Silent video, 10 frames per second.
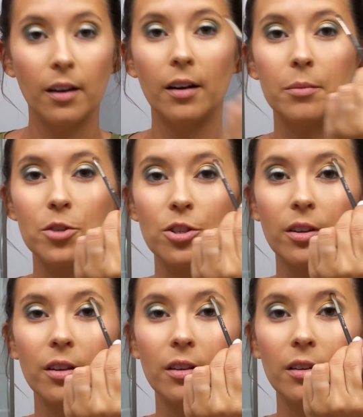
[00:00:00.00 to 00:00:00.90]
and I'm just
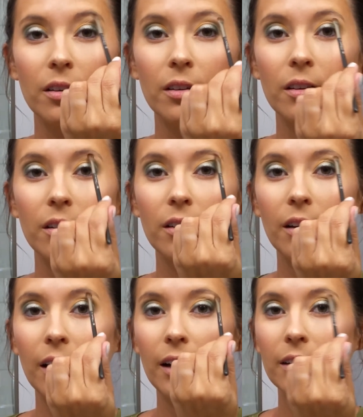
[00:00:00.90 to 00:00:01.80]
going to
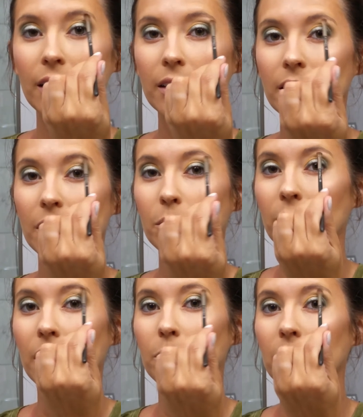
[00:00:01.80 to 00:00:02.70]
highlight that
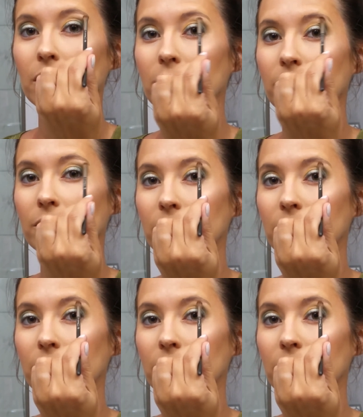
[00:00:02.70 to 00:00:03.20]
brow bone.